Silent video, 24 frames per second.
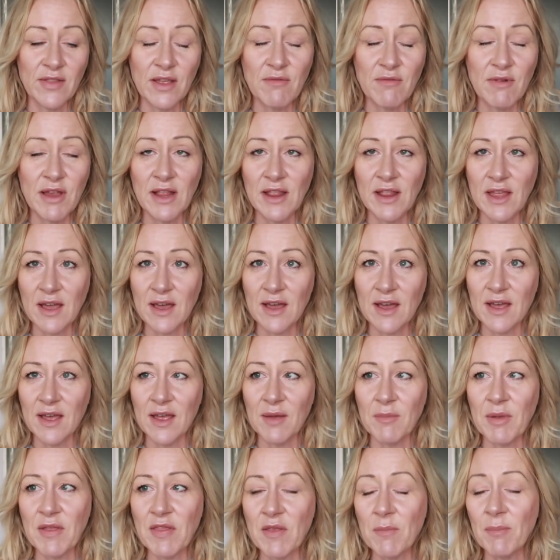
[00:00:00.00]
They really are.
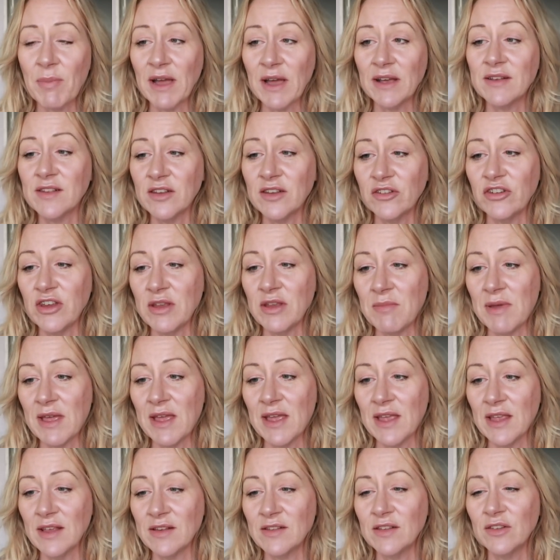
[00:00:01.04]
I mean, the bags that she
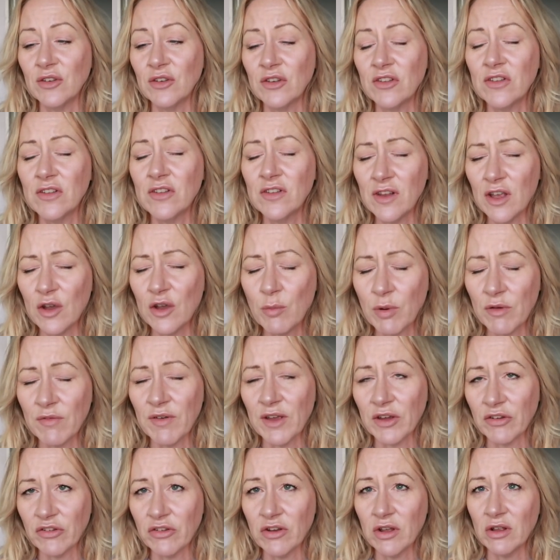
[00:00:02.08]
makes look so
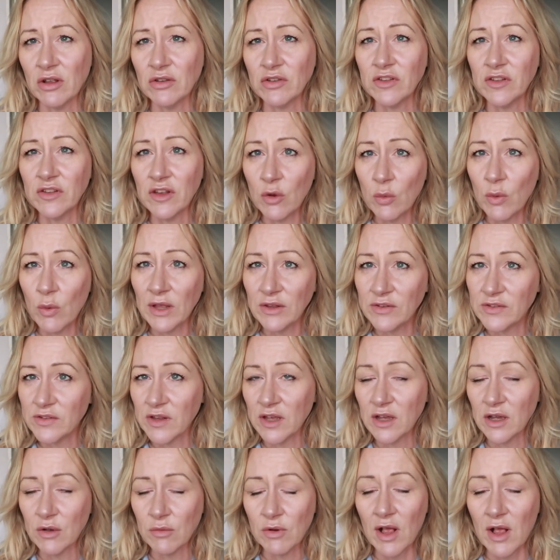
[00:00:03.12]
professional, so well
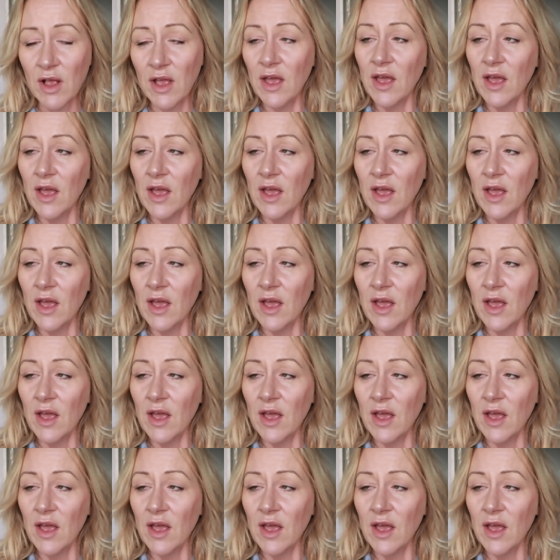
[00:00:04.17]
sewn.